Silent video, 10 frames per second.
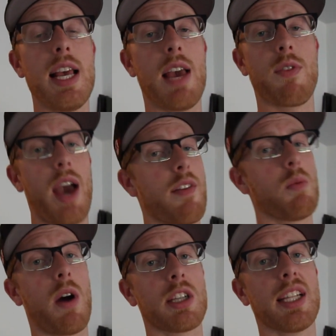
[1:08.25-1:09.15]
If you haven't
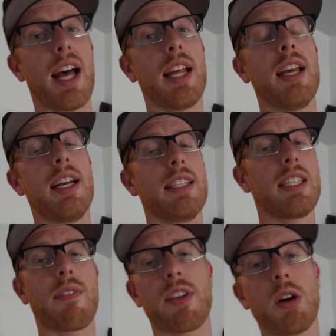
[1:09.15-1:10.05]
watched that,
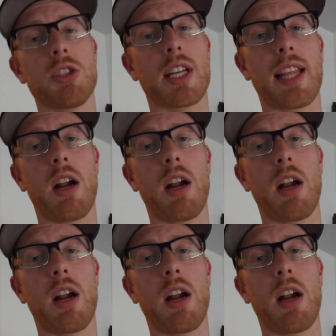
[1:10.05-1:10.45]
definitely go check that